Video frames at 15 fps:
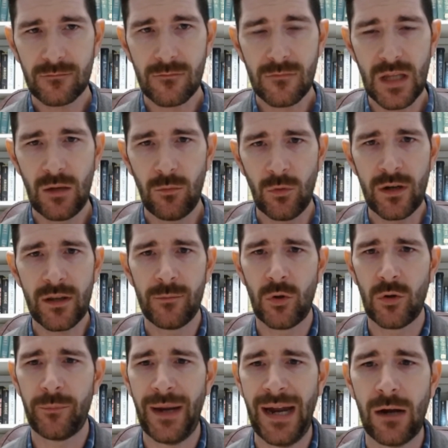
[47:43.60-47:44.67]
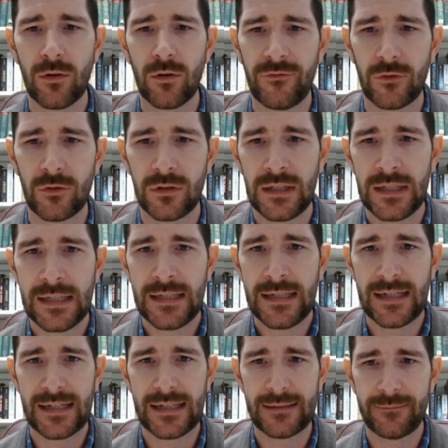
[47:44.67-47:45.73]
And one of the more powerful
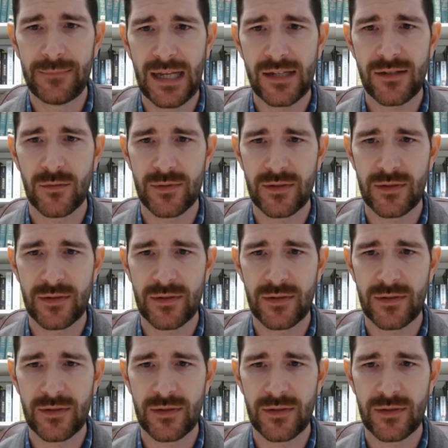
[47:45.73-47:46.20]
excerpts